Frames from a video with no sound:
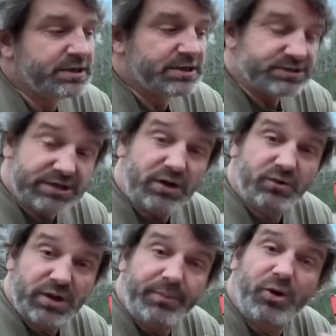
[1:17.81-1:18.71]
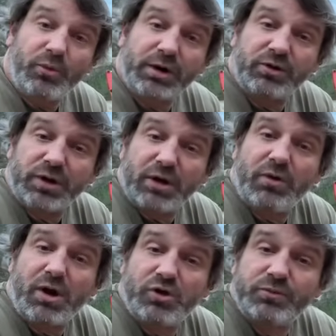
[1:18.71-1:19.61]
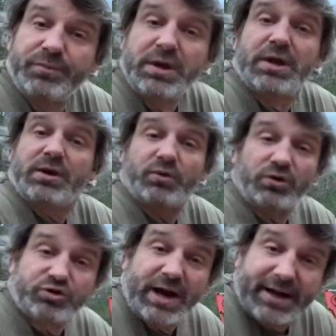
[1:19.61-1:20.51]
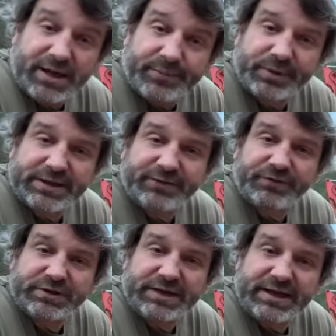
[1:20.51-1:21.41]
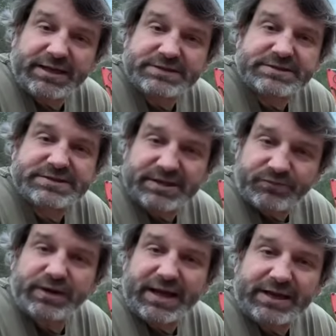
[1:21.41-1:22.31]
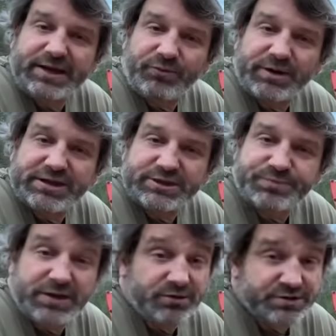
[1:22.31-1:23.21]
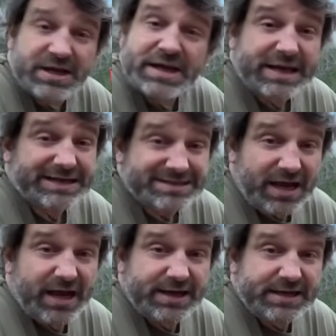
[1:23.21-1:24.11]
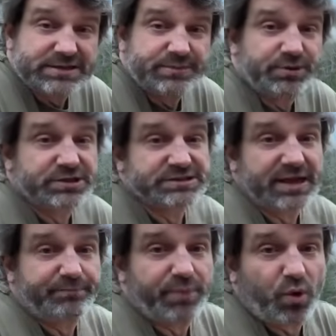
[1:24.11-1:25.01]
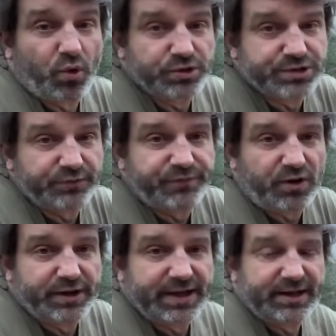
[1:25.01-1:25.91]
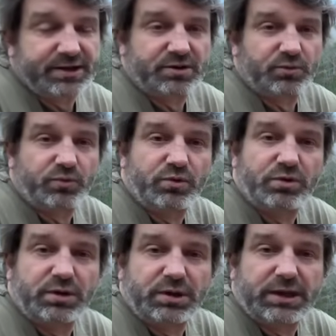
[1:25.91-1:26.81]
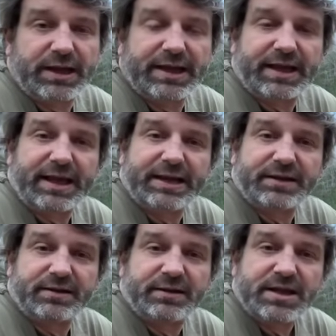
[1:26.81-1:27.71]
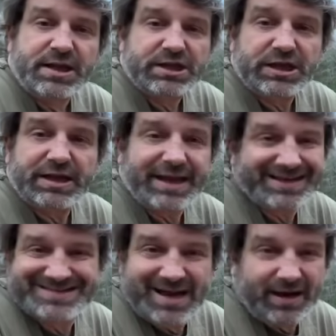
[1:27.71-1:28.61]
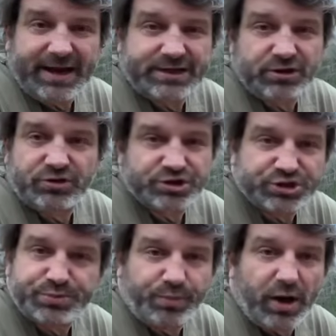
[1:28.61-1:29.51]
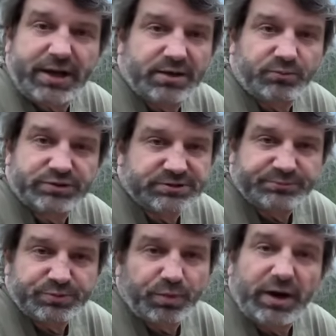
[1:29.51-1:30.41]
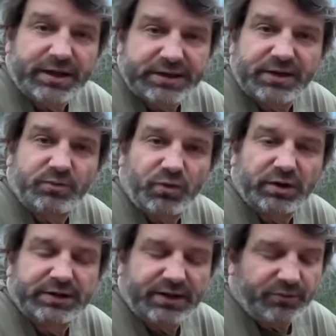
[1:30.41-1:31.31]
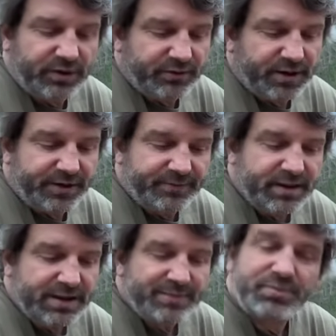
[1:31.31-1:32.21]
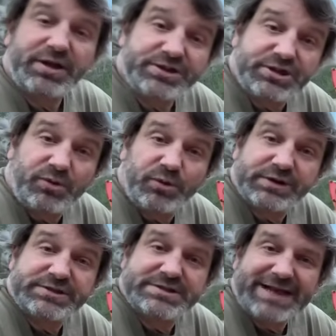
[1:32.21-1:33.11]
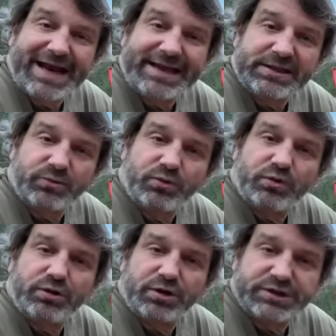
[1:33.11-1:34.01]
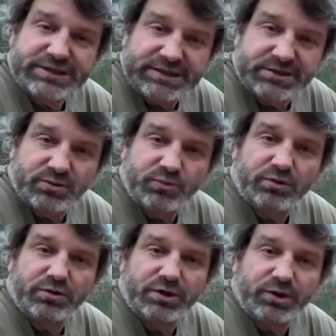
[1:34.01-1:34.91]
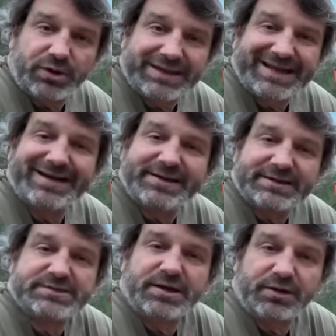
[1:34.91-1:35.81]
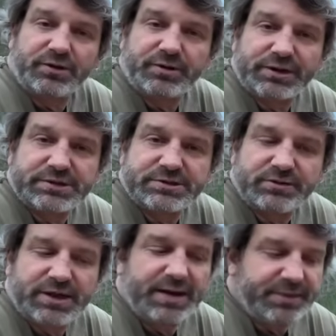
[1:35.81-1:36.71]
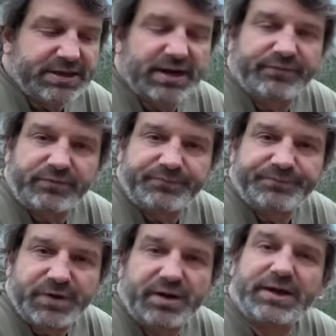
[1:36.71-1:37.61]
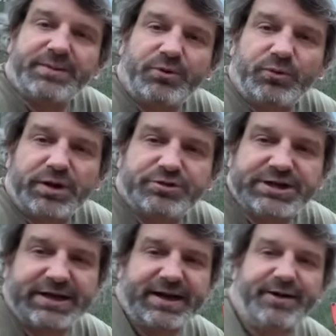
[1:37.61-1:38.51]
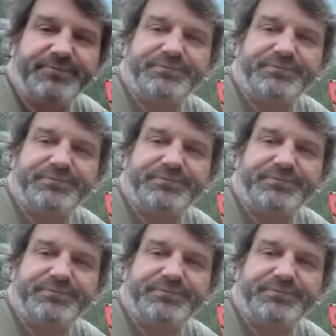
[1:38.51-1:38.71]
So come on, we're gonna go on. We're gonna try a couple of different things to see if we can't get rid of these beetles. It's not easy because they bore so far down into the wood and you can't, it's not like you can just spray them with some spray. It doesn't work that way, right? Plus, you don't want to stain the wood or tint the wood or do anything that this color is. So you got to be careful. All right, come on, we'll go check it out.